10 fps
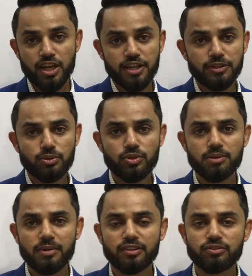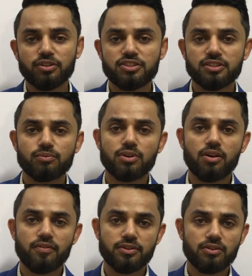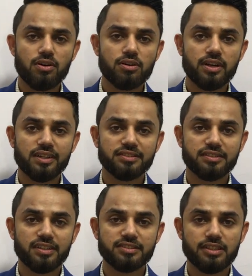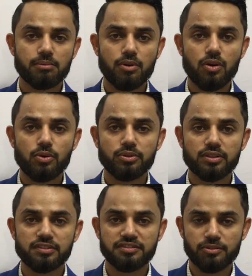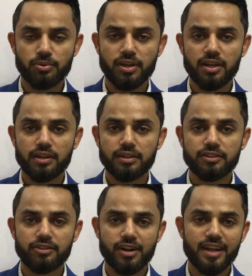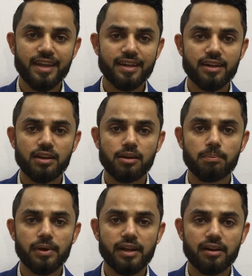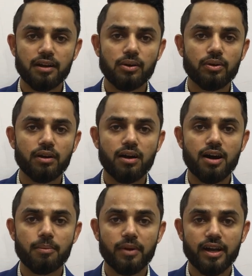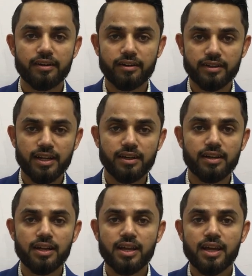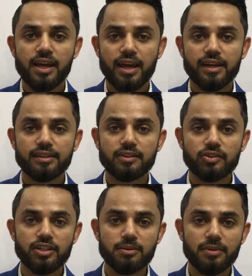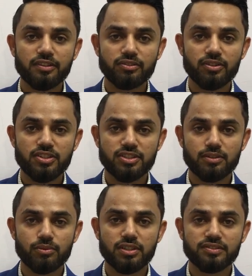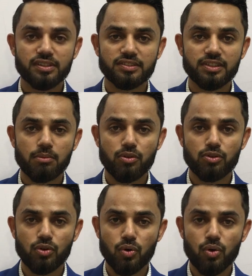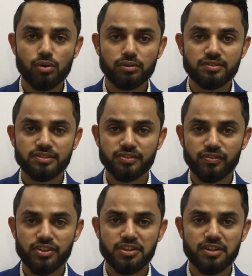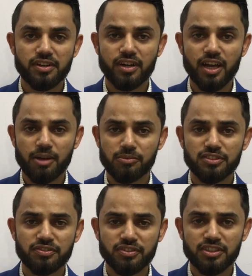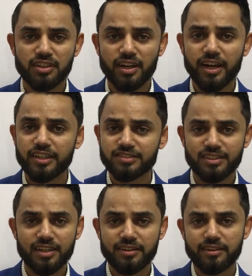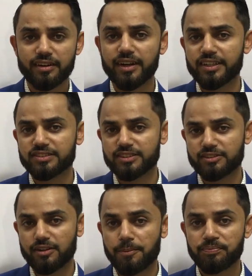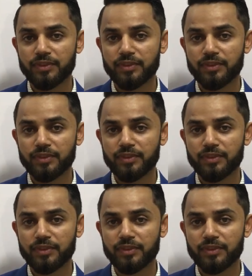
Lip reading: In 2D mensuration, we often talk and discuss about square, triangle, parallelogram and rectangle, and in 3D mensuration, we discuss about cone, sphere, hemisphere and cylinder, etc.